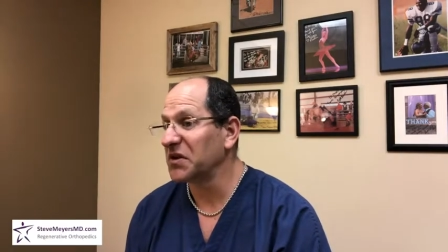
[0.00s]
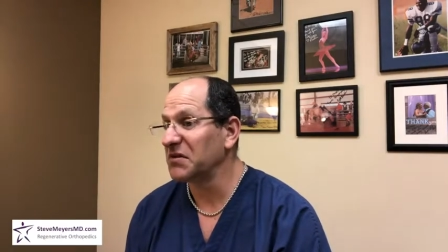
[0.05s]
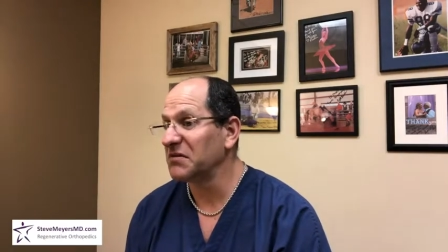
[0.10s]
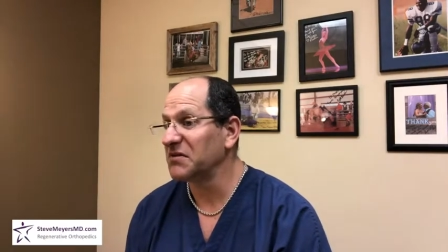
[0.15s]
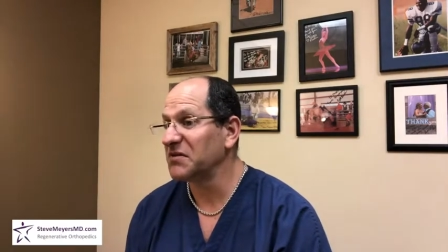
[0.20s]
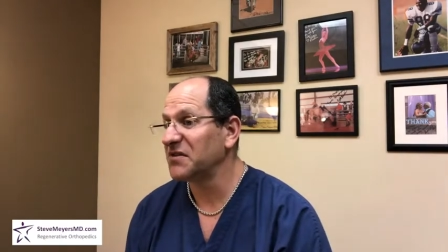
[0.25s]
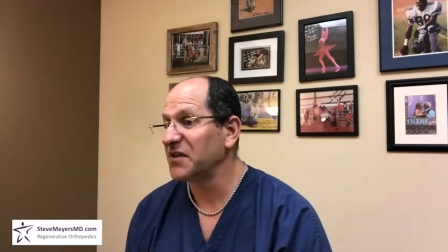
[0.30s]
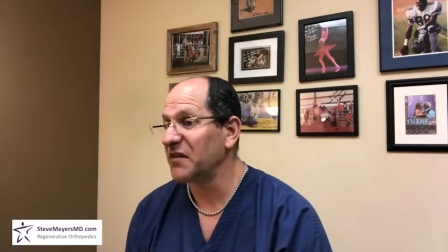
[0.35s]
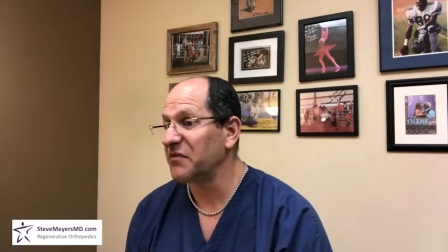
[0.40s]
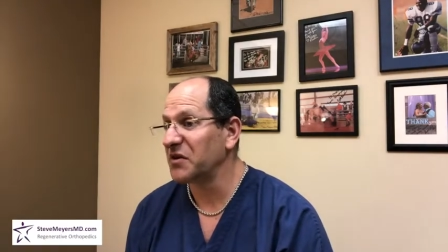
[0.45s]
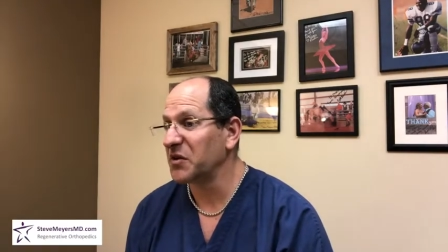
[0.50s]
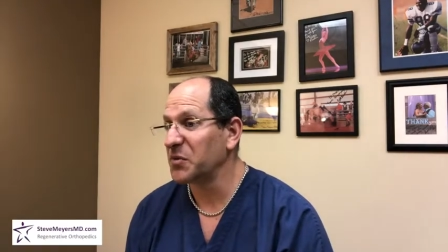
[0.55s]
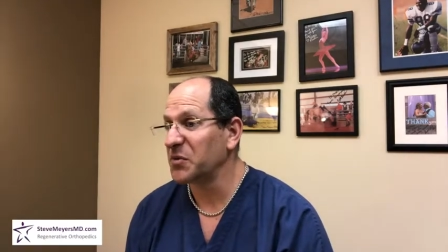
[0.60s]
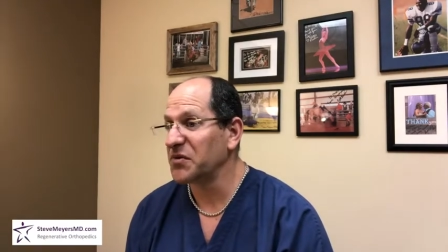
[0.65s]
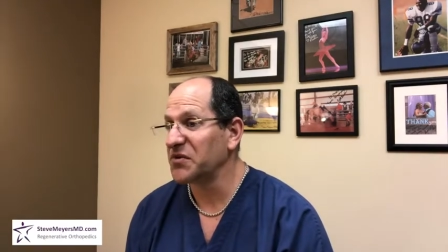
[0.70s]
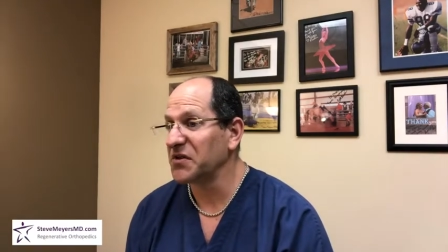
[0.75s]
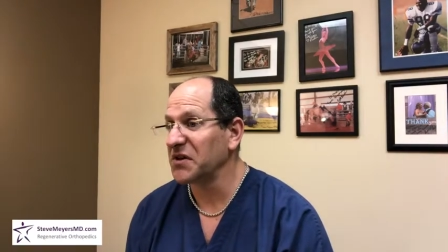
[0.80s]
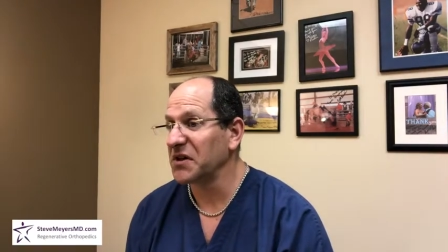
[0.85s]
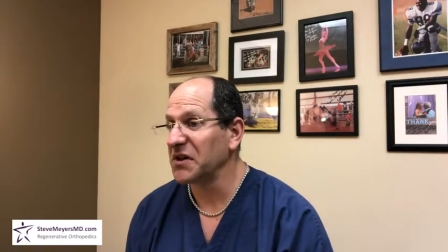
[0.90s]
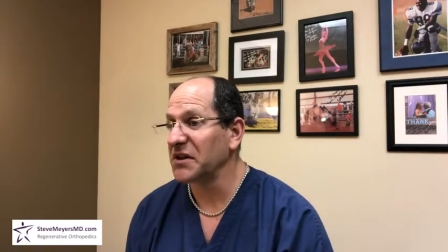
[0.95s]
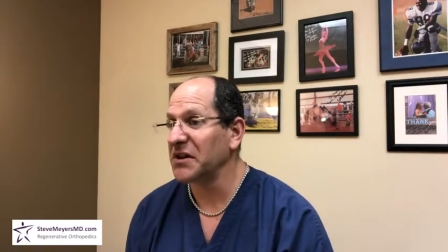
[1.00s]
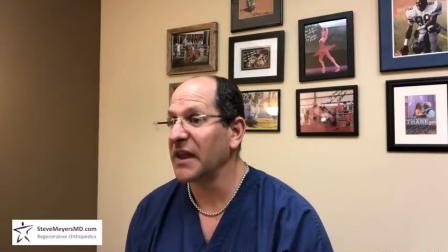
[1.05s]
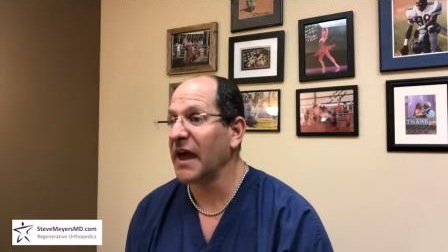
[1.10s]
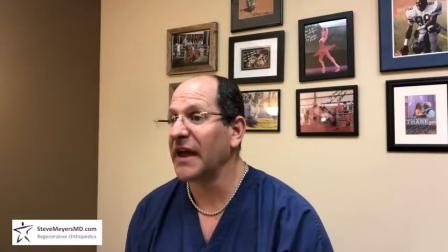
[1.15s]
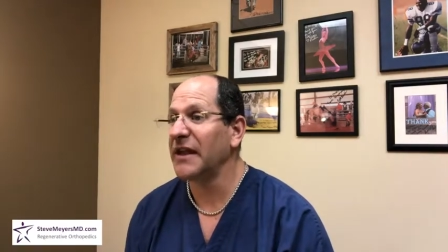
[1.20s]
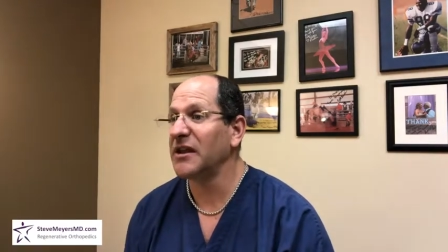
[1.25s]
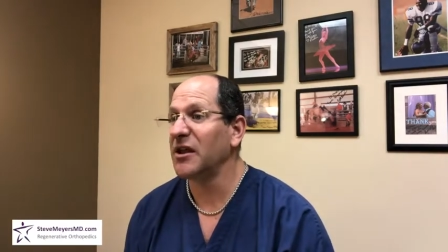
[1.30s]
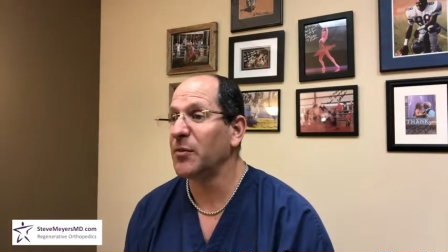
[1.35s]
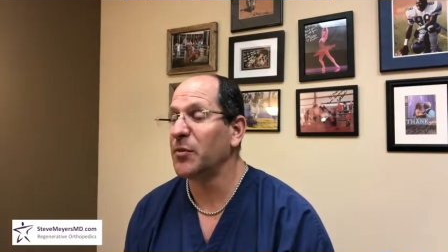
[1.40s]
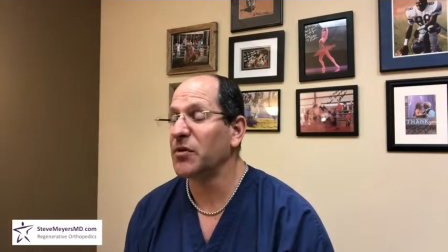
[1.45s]
70%,
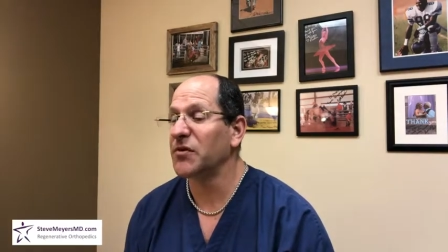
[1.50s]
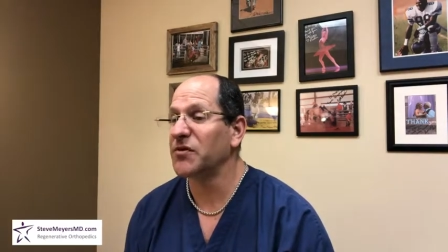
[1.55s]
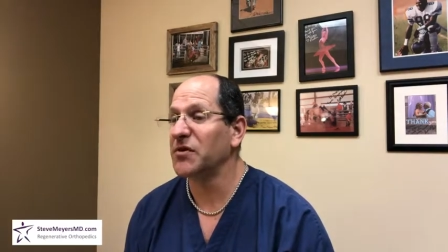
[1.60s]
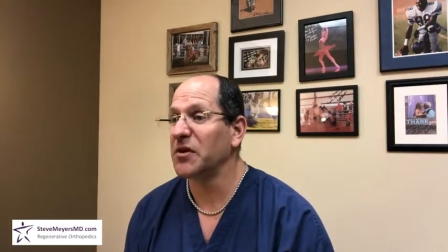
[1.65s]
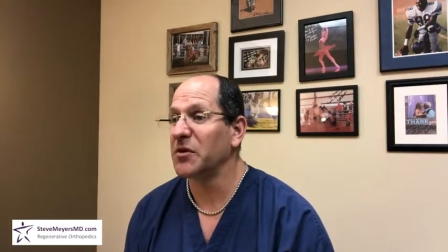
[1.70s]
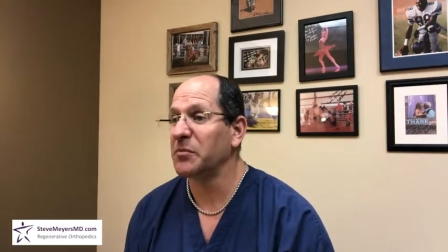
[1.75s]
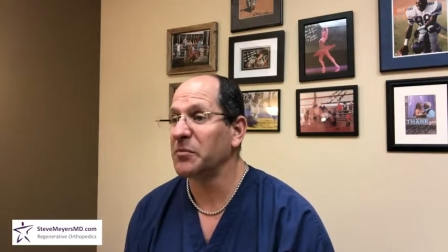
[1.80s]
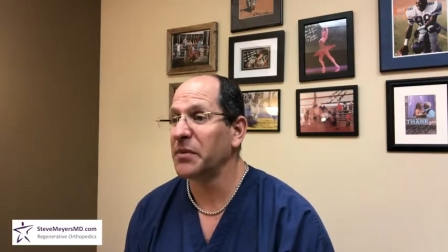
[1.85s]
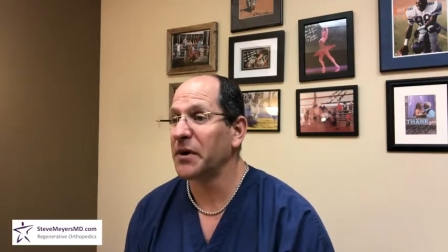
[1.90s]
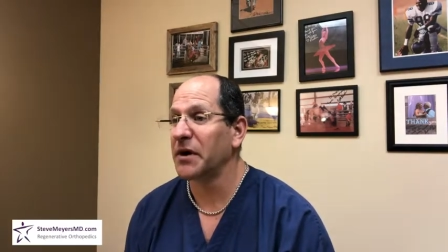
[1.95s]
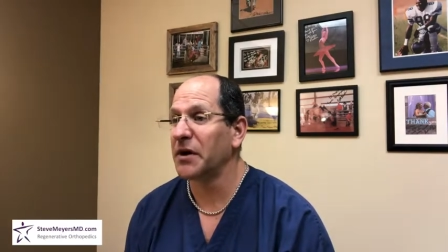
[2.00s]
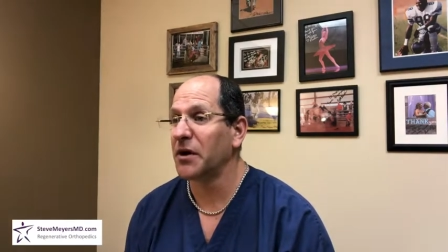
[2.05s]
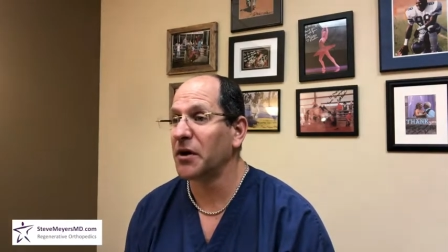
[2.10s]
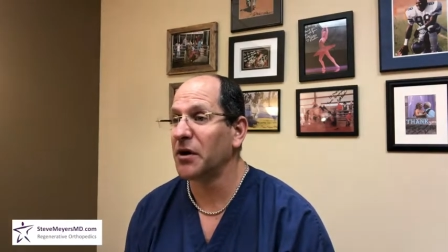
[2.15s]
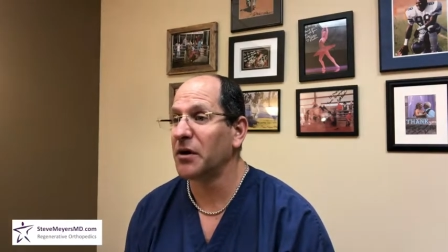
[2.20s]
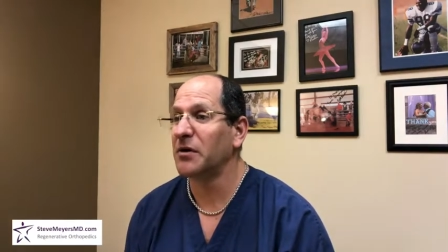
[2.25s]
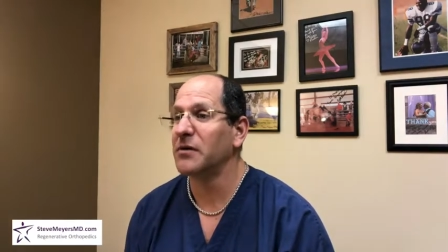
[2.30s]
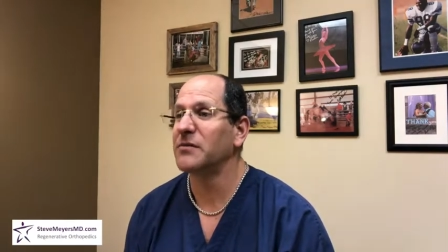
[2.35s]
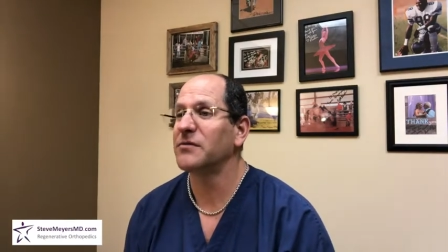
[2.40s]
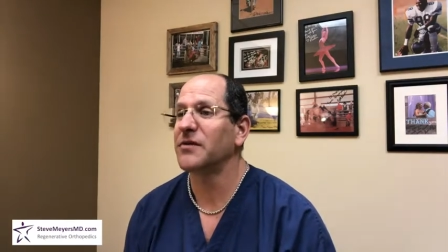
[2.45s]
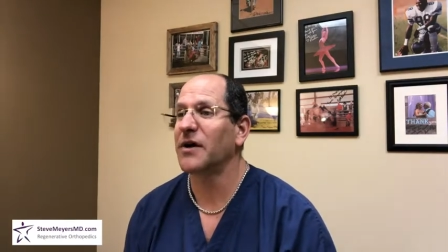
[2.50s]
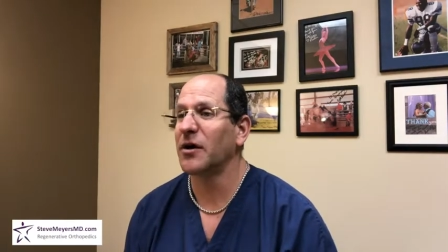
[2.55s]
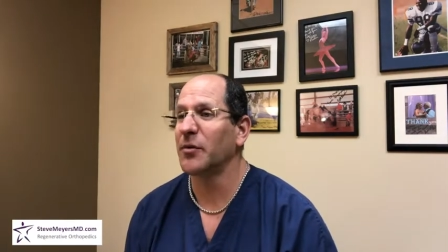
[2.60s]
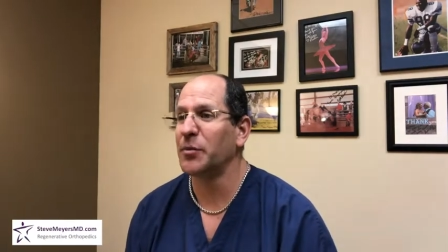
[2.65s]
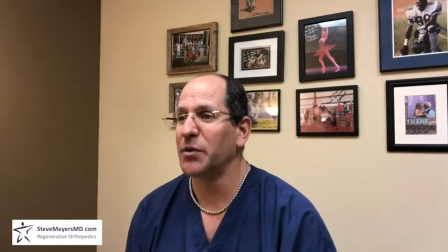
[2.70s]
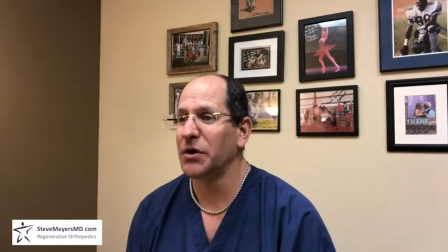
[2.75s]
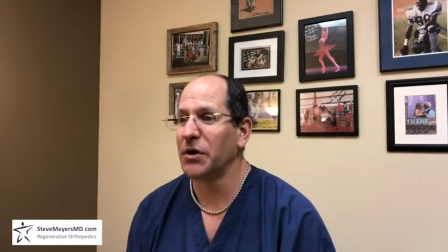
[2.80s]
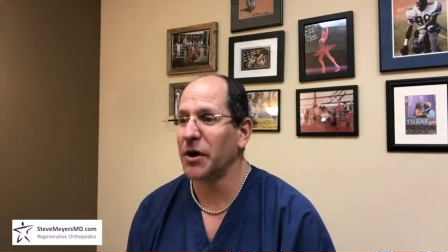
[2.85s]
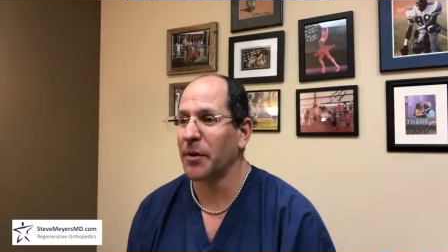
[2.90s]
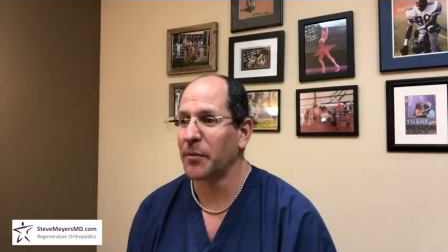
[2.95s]
90% better? Try to
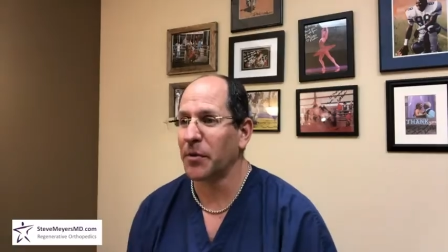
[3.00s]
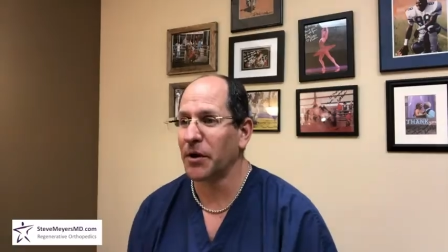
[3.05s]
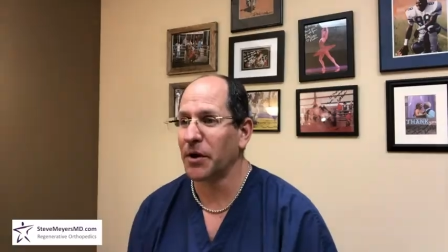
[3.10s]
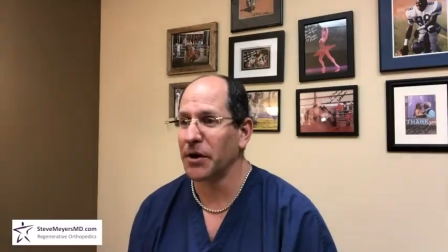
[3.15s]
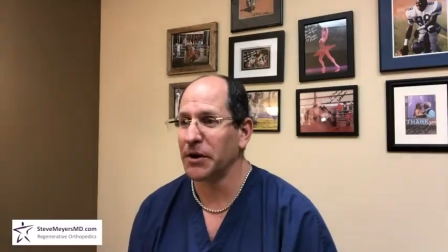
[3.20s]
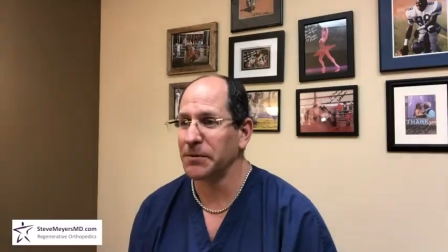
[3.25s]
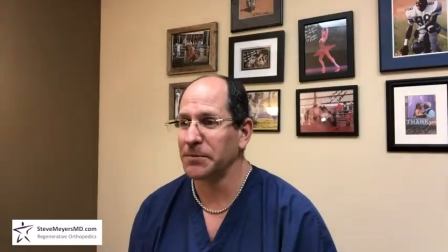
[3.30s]
put a number on